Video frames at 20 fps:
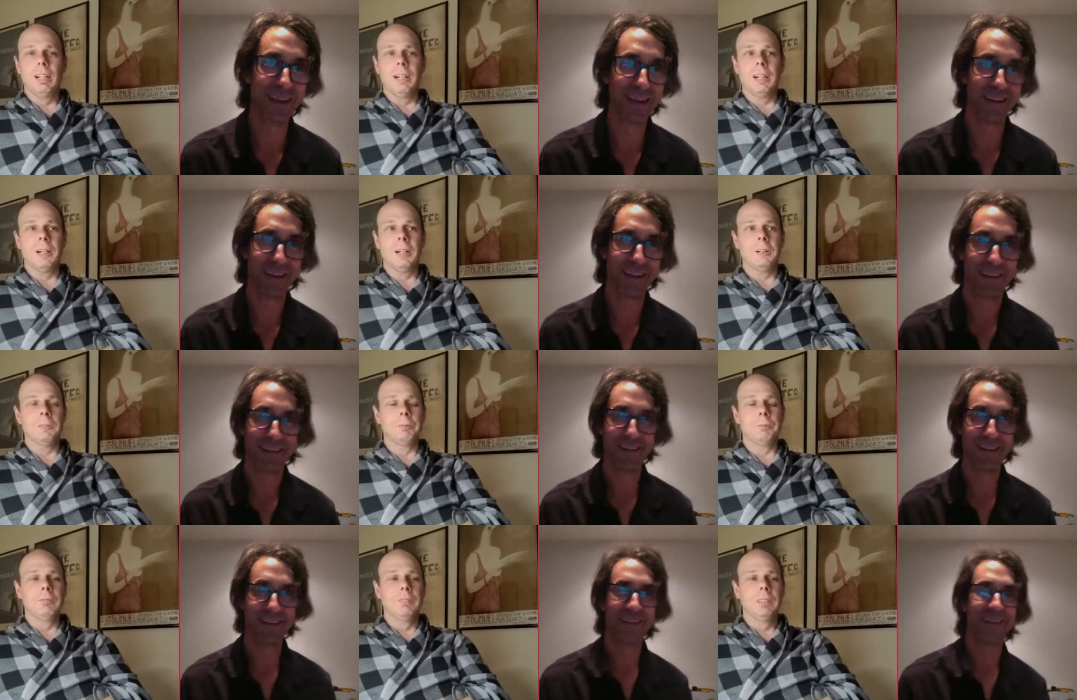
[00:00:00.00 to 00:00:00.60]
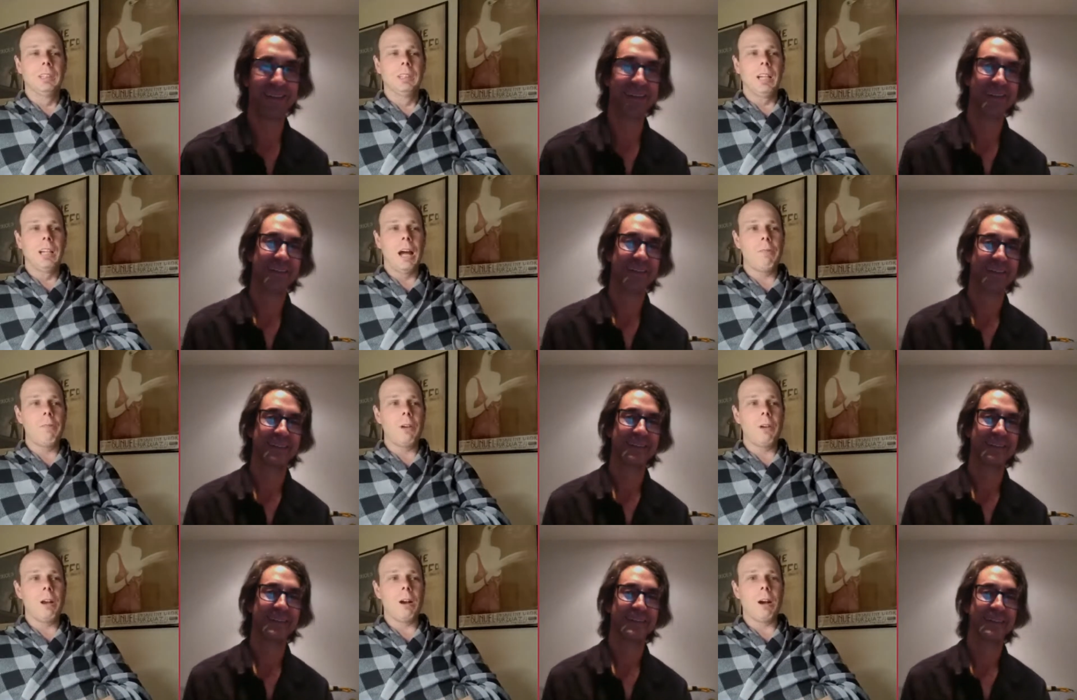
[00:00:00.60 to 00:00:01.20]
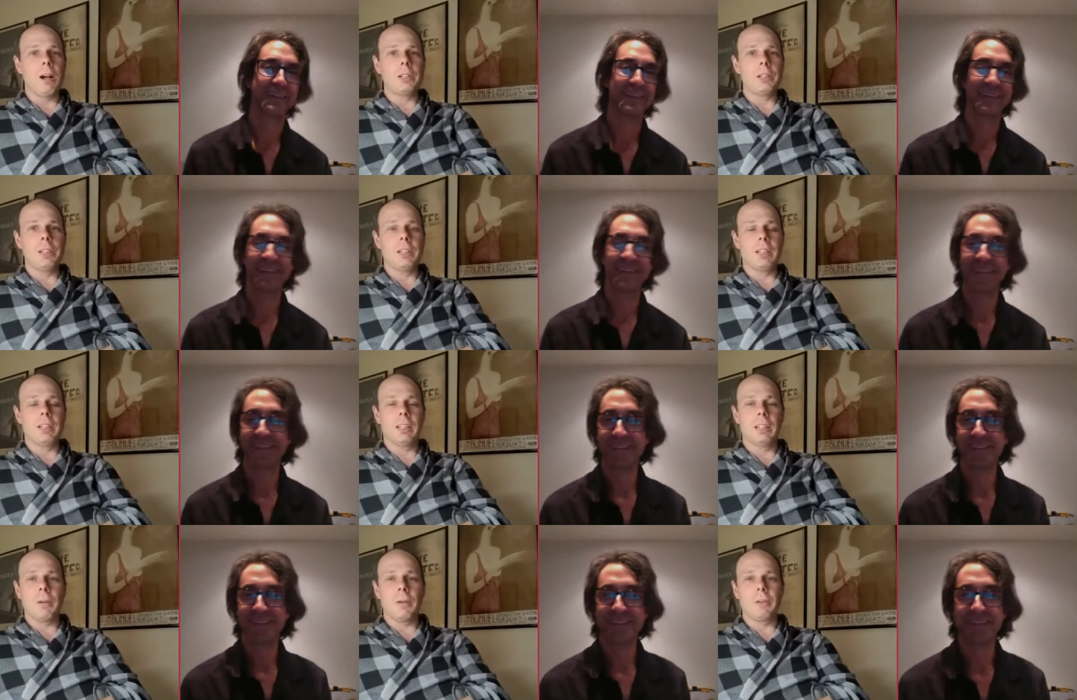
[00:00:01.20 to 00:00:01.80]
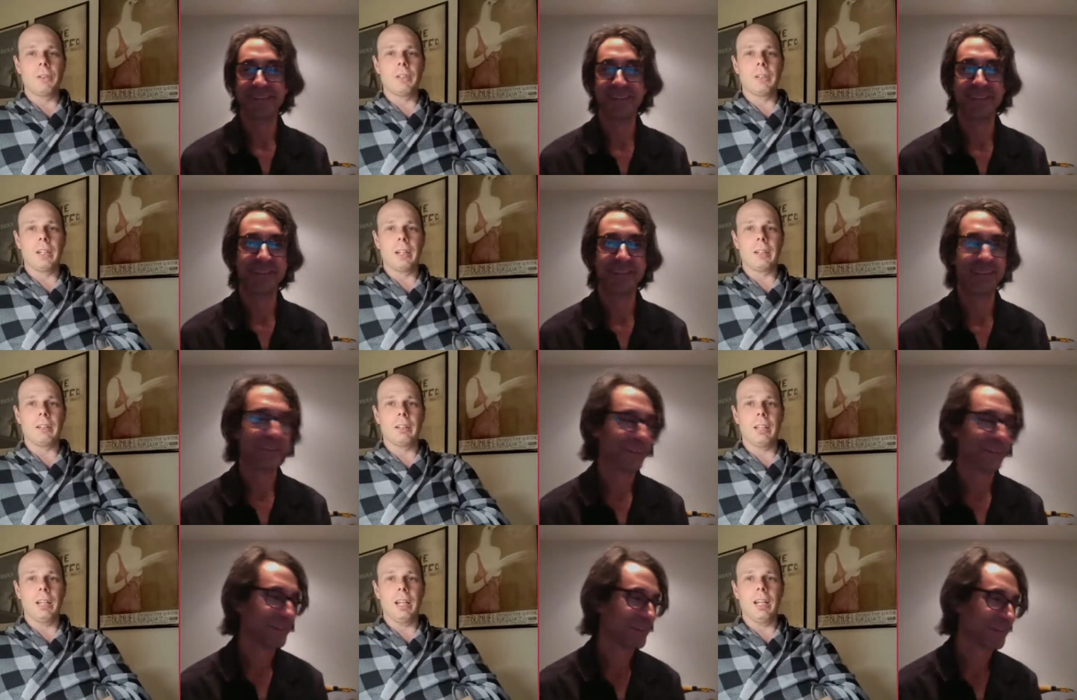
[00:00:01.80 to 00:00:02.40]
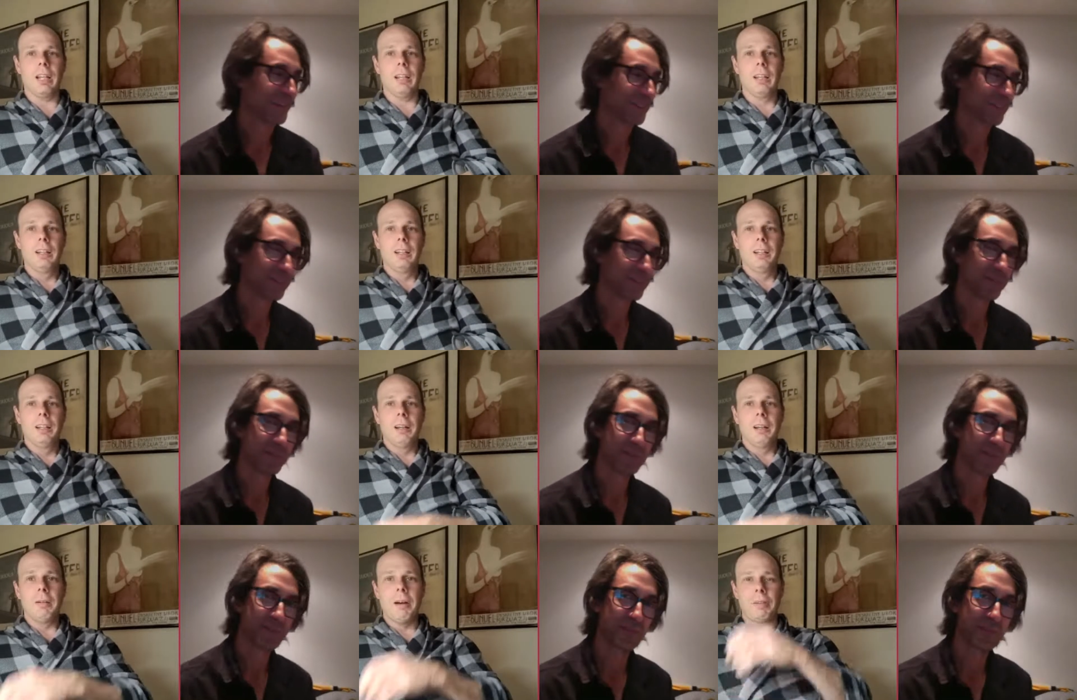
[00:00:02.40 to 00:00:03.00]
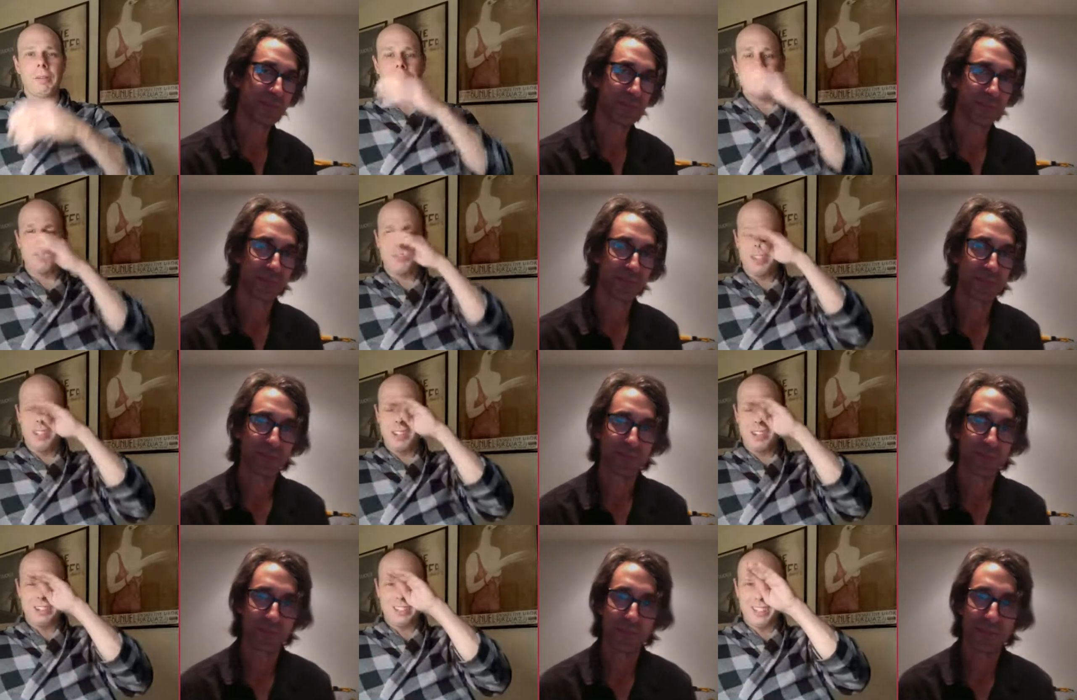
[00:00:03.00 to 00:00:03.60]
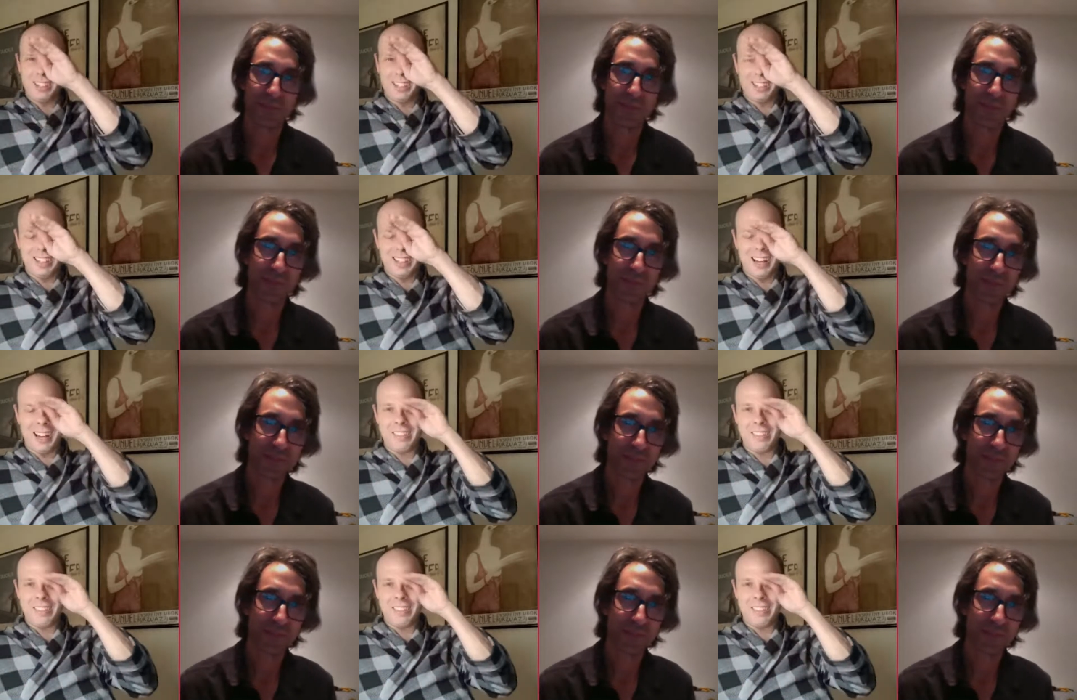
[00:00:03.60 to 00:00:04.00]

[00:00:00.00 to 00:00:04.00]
Speaker 1: um, I've read Archie since I was sixteen, about fifteen or sixteen.